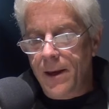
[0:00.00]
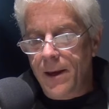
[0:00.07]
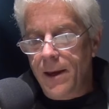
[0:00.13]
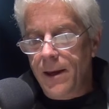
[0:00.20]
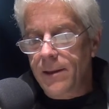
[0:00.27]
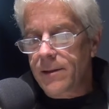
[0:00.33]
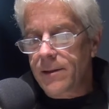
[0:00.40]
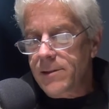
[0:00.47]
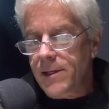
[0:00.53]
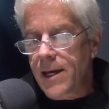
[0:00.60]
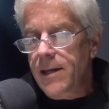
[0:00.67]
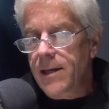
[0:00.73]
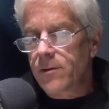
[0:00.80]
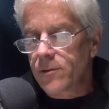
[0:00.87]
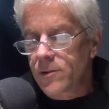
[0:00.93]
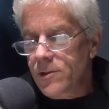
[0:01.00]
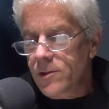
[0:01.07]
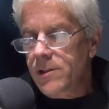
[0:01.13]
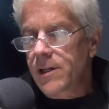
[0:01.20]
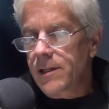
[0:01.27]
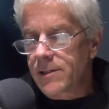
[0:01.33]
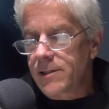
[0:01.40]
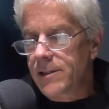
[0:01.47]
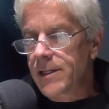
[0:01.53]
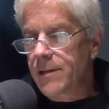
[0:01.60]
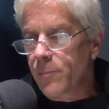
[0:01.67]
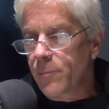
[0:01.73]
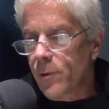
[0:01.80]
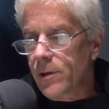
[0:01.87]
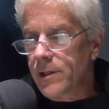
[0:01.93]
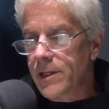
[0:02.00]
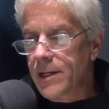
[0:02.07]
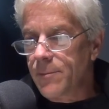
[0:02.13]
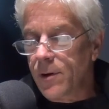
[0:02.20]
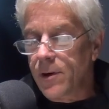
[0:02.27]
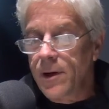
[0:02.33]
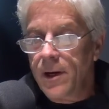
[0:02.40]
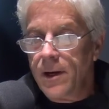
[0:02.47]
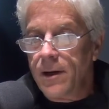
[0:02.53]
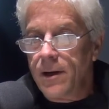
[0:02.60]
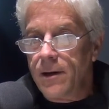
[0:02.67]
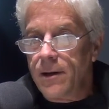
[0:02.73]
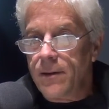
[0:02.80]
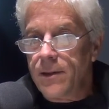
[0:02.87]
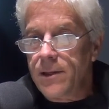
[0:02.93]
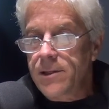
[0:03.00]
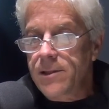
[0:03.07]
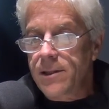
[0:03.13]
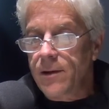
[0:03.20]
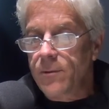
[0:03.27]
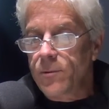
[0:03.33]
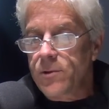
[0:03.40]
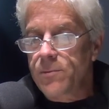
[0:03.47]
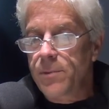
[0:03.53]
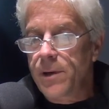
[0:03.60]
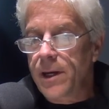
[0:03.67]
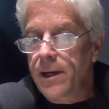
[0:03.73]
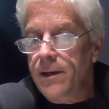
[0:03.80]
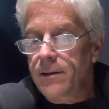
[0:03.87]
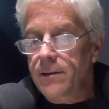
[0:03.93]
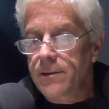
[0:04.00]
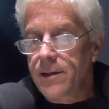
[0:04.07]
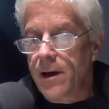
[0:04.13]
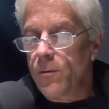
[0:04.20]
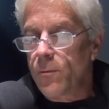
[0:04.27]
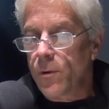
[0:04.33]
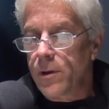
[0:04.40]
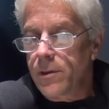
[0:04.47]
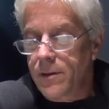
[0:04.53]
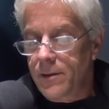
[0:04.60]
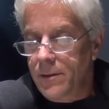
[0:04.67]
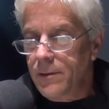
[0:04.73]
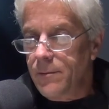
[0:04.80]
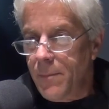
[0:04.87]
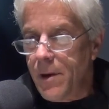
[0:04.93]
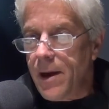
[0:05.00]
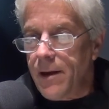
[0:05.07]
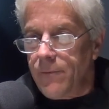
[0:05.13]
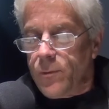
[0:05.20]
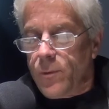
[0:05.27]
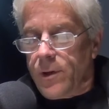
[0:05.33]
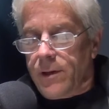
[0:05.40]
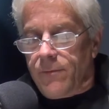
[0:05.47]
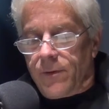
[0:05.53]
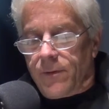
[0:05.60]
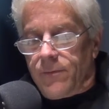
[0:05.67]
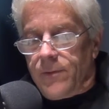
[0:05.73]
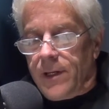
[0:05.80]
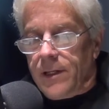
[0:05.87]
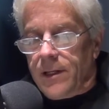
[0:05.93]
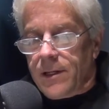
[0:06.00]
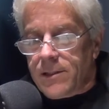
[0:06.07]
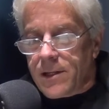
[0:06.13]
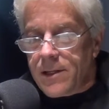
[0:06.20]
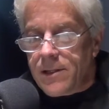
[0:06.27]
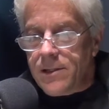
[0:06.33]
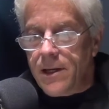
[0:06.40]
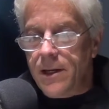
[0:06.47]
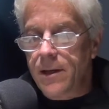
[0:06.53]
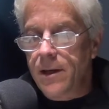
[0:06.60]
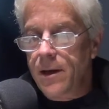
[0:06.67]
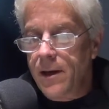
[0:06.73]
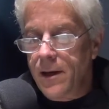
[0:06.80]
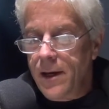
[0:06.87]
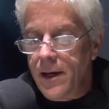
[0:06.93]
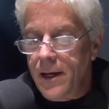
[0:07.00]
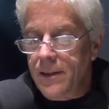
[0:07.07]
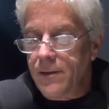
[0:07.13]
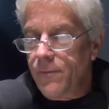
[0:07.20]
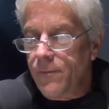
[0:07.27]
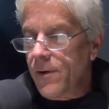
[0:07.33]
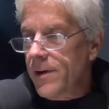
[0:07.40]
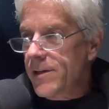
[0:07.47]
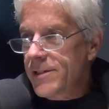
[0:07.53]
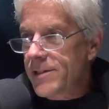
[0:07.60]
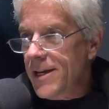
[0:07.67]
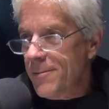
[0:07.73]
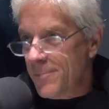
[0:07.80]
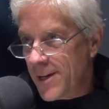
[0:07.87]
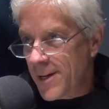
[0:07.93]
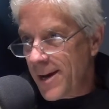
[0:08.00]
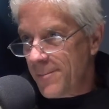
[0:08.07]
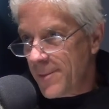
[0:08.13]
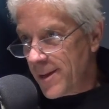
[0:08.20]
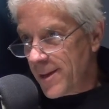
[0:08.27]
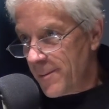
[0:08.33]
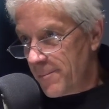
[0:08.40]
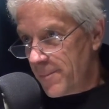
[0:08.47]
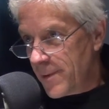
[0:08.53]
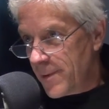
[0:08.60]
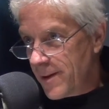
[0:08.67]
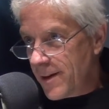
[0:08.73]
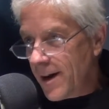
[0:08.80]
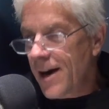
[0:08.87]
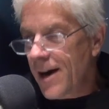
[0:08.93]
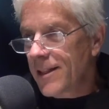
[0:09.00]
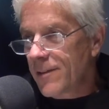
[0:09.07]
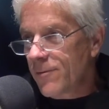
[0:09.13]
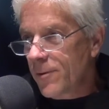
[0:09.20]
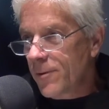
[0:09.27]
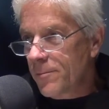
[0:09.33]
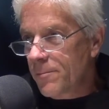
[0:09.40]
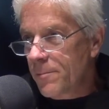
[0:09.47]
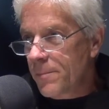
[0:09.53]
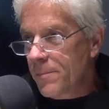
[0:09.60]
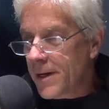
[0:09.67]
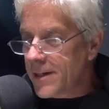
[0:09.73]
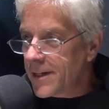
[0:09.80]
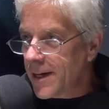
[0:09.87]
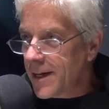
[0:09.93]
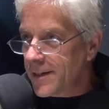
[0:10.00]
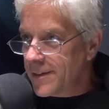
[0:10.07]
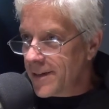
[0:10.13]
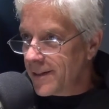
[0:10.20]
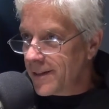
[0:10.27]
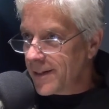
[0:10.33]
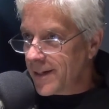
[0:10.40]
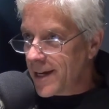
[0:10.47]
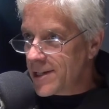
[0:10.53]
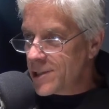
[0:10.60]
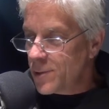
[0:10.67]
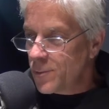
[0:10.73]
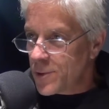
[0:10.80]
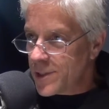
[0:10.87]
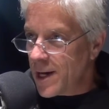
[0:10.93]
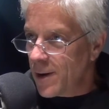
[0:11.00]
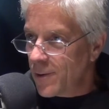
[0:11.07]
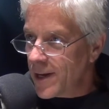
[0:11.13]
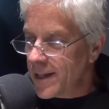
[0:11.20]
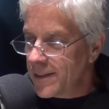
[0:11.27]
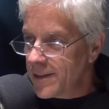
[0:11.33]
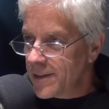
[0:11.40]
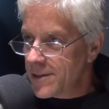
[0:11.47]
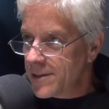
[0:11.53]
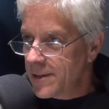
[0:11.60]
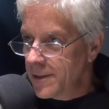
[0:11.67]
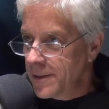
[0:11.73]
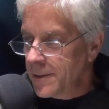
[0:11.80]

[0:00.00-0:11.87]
And the scandal just gets deeper and deeper. This thing was being dealt with in May of 2015, as I said, at the very same time that a high-level Pentagon delegation was out at this